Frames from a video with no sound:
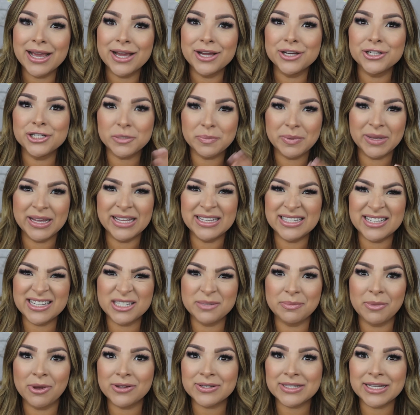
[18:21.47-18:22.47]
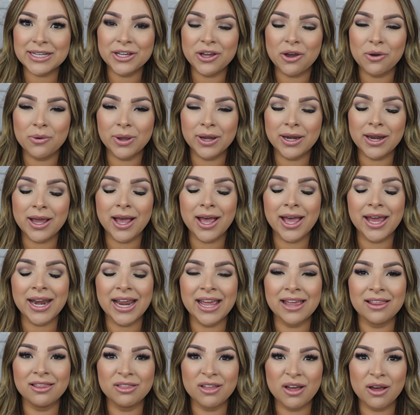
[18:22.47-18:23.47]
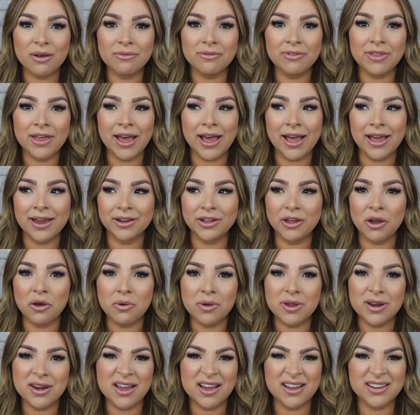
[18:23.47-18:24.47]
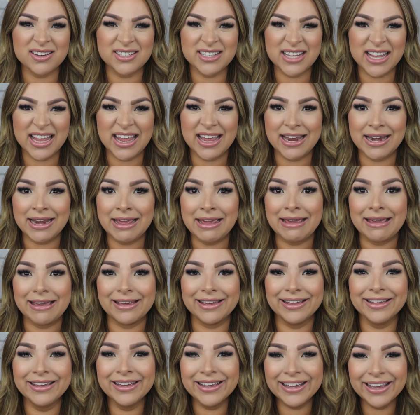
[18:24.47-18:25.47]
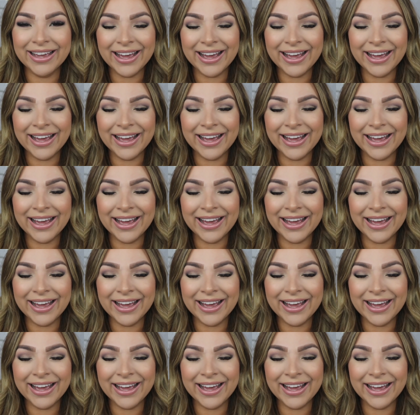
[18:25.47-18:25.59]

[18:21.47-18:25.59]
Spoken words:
just because it smells like coconut, and I love that coconut tanning